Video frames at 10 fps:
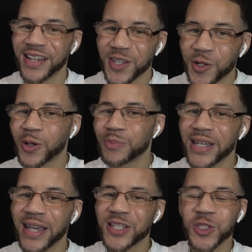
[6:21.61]
You know what I'm
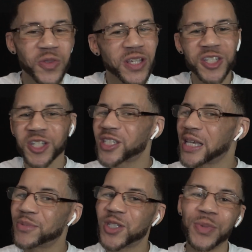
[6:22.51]
saying? So this just
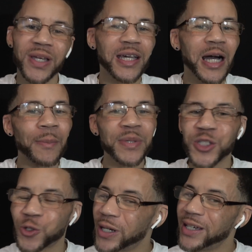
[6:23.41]
seems to be a common
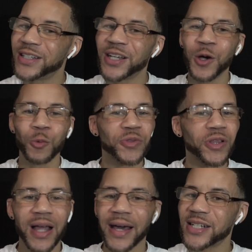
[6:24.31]
trend with a
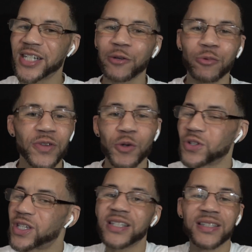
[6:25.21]
lot of tech
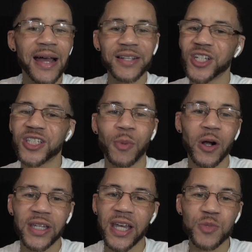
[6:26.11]
reviewers. And it's not just
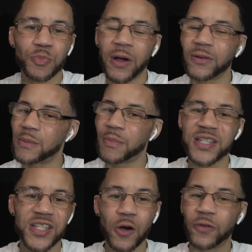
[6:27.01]
Marquez Brownlee,
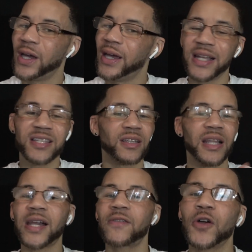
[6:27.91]
myself. It's a
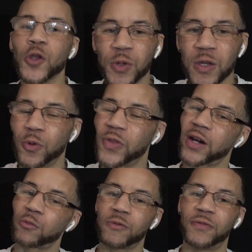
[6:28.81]
lot of other people that
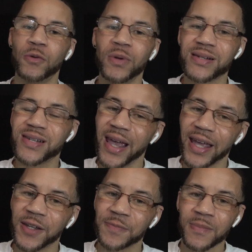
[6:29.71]
are reviewing tech